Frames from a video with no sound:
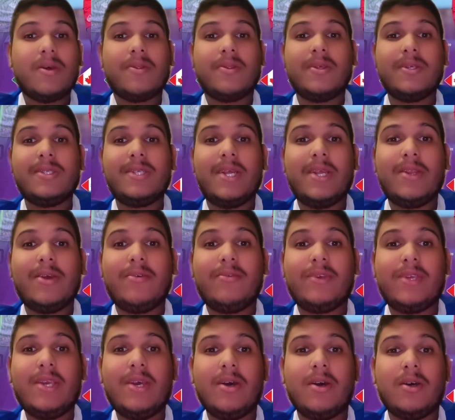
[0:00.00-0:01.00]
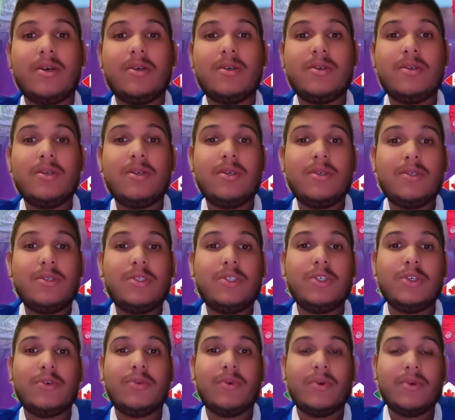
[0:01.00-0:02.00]
this lady over here,
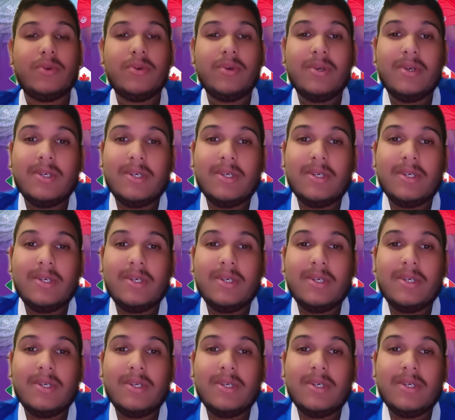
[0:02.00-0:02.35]
Chukwu,